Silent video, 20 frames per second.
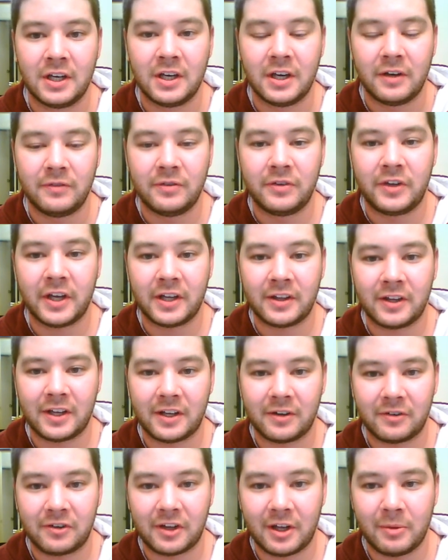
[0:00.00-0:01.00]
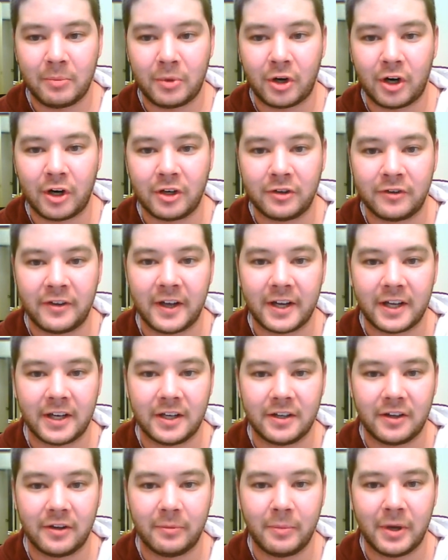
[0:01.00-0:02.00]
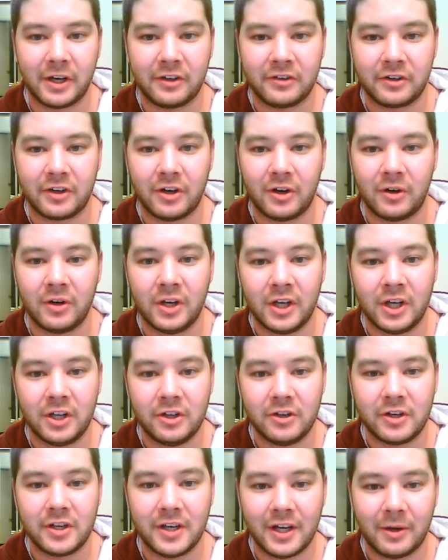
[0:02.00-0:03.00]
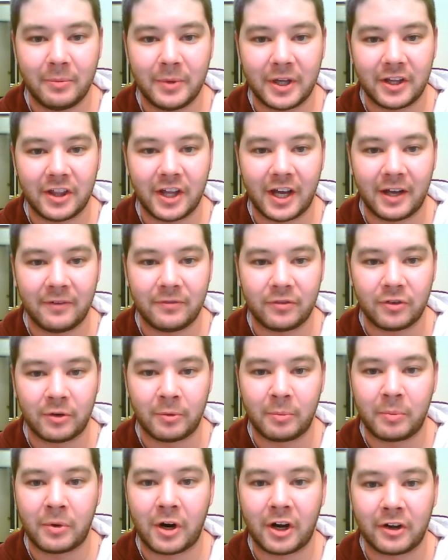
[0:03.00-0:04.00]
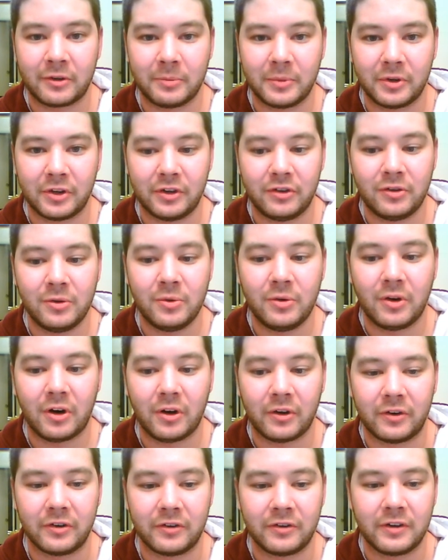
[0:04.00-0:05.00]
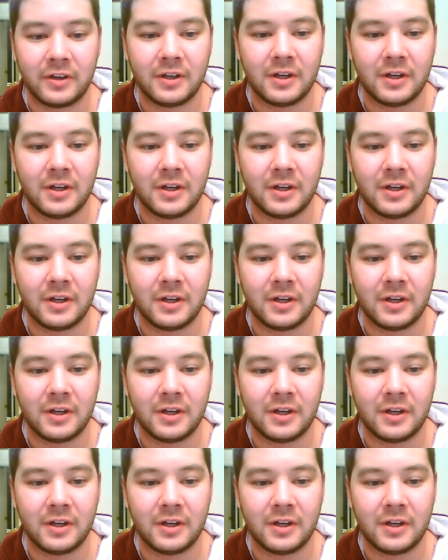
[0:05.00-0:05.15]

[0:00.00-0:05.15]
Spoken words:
If you take that same part and take it into Mexico, you can now make that for approximately $2.